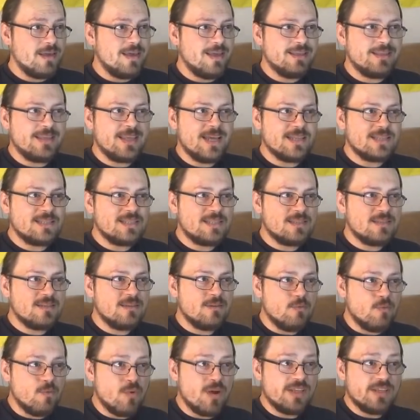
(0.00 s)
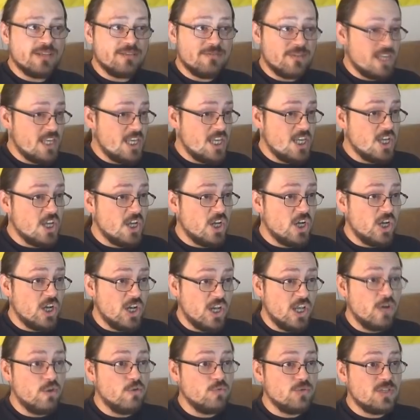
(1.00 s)
And that's one of the
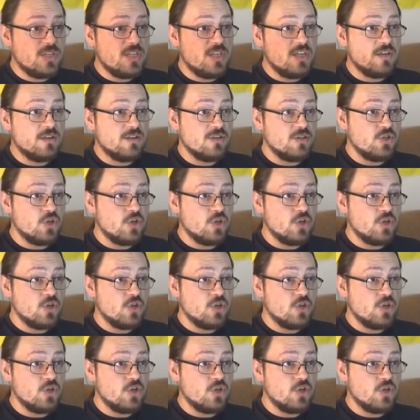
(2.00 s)
low-tier